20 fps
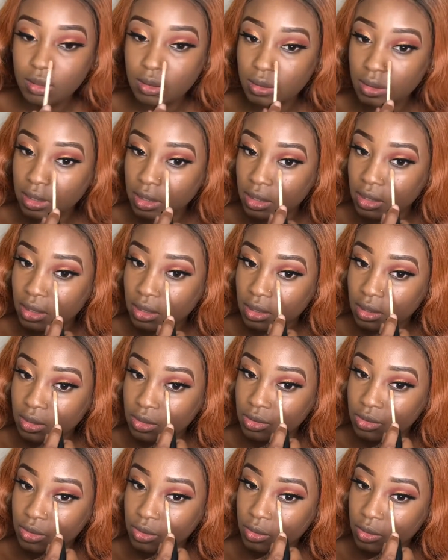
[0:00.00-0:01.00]
Okay,
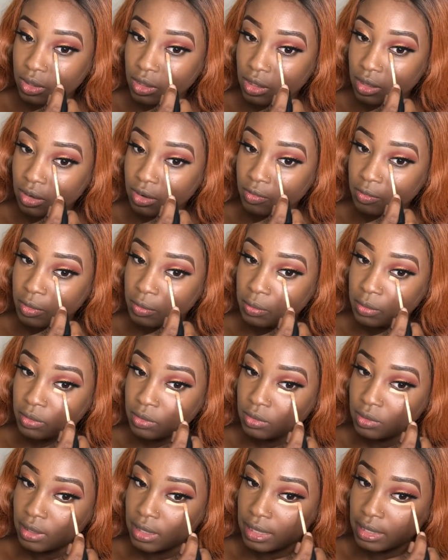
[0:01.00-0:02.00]
so a lot of people
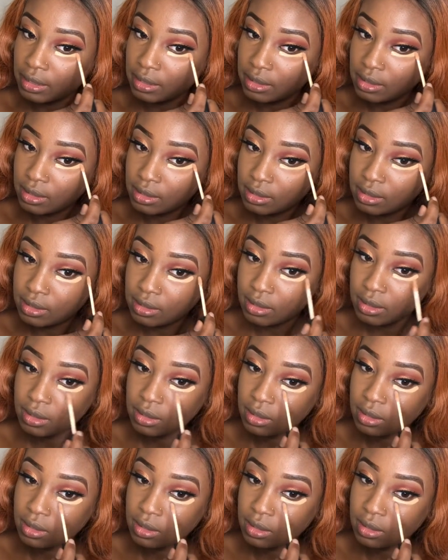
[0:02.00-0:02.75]
do like this.